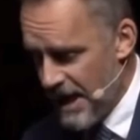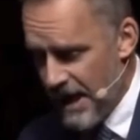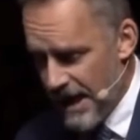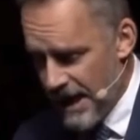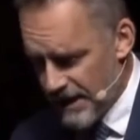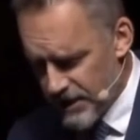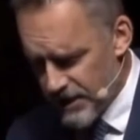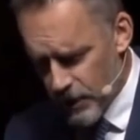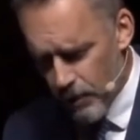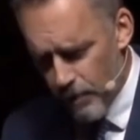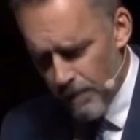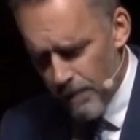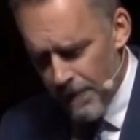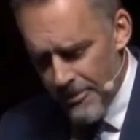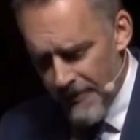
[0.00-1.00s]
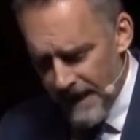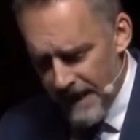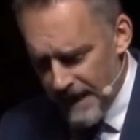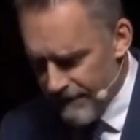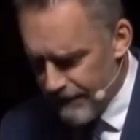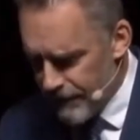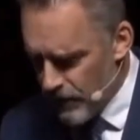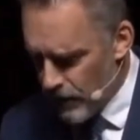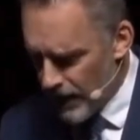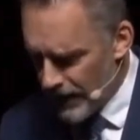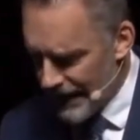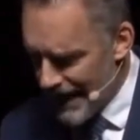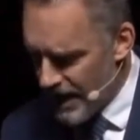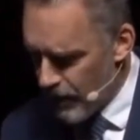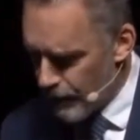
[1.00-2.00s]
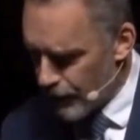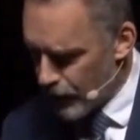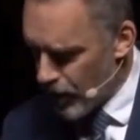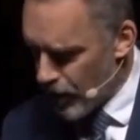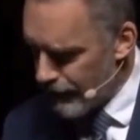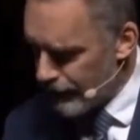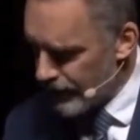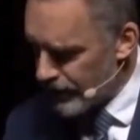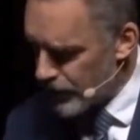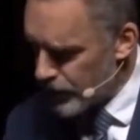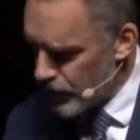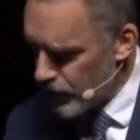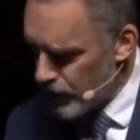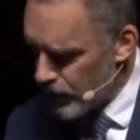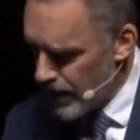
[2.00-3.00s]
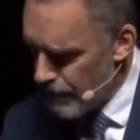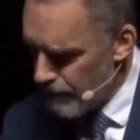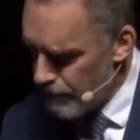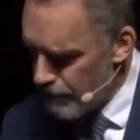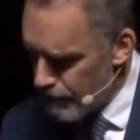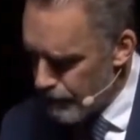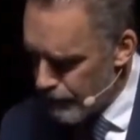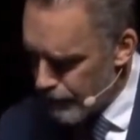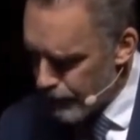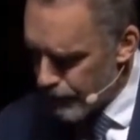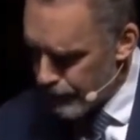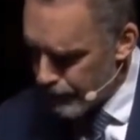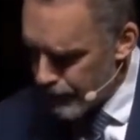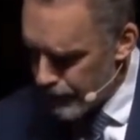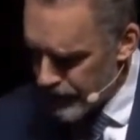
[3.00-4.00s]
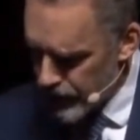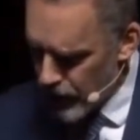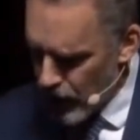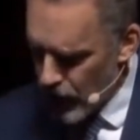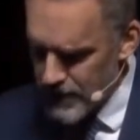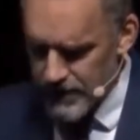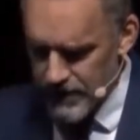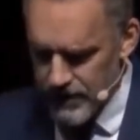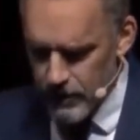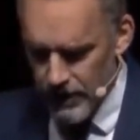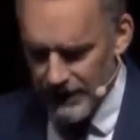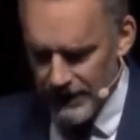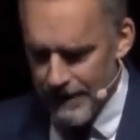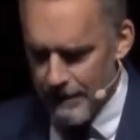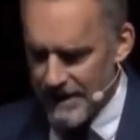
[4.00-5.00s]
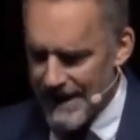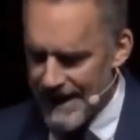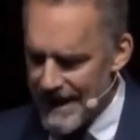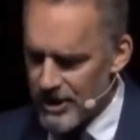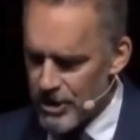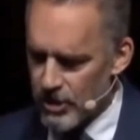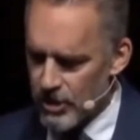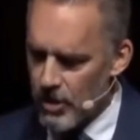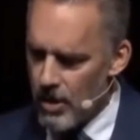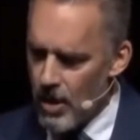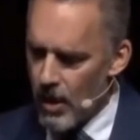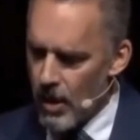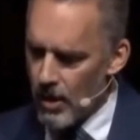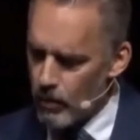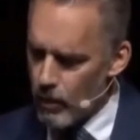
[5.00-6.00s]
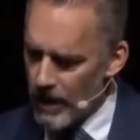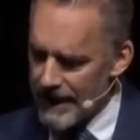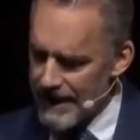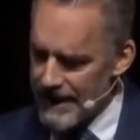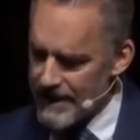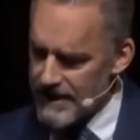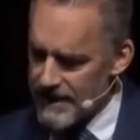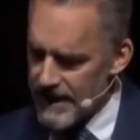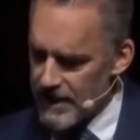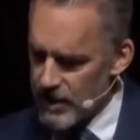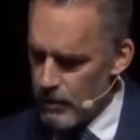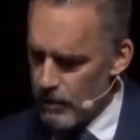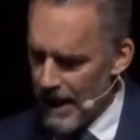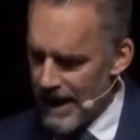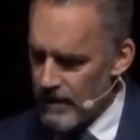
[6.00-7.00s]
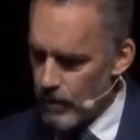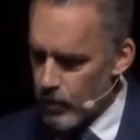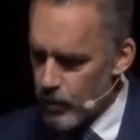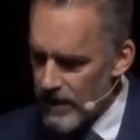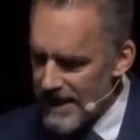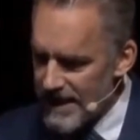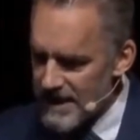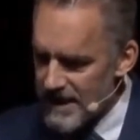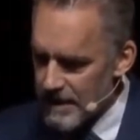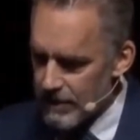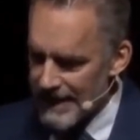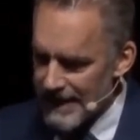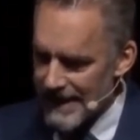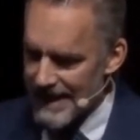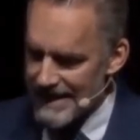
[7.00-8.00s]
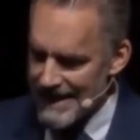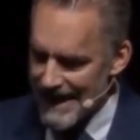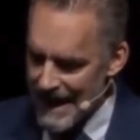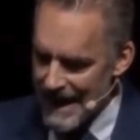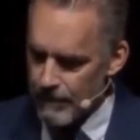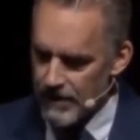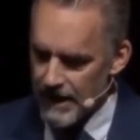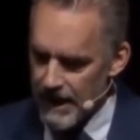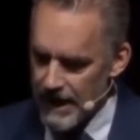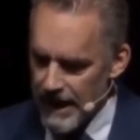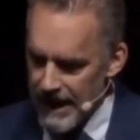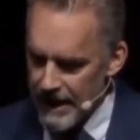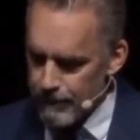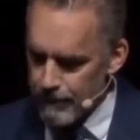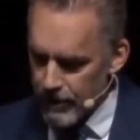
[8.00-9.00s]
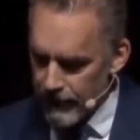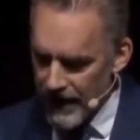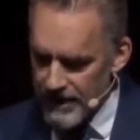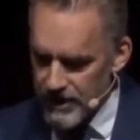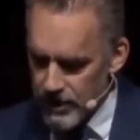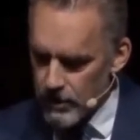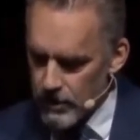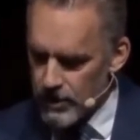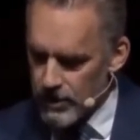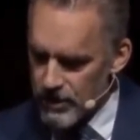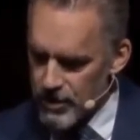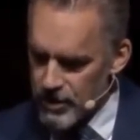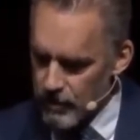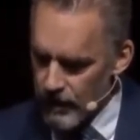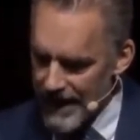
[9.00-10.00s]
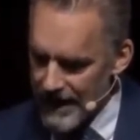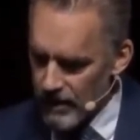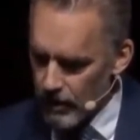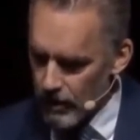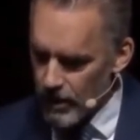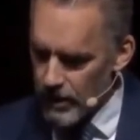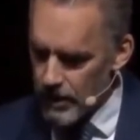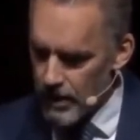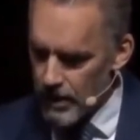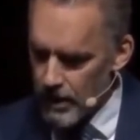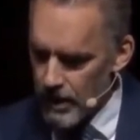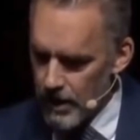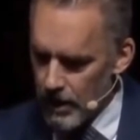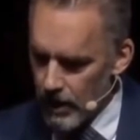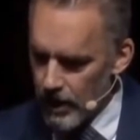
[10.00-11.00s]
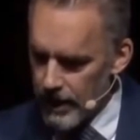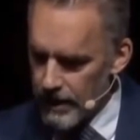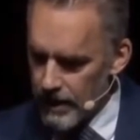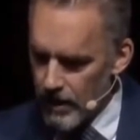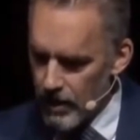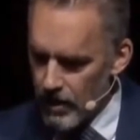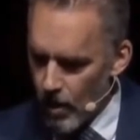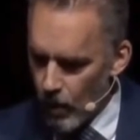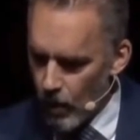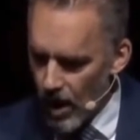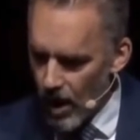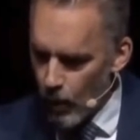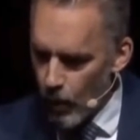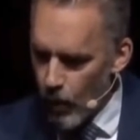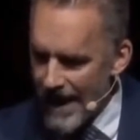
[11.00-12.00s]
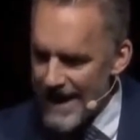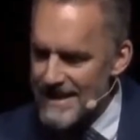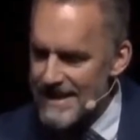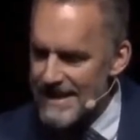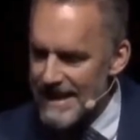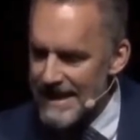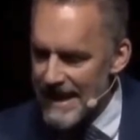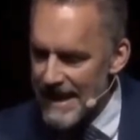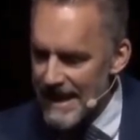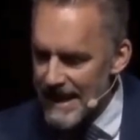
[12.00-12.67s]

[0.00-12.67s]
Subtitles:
And so, if you allow profit to constitute a limitation on what it is that you might reasonably attempt, it provides a good constraint on wasted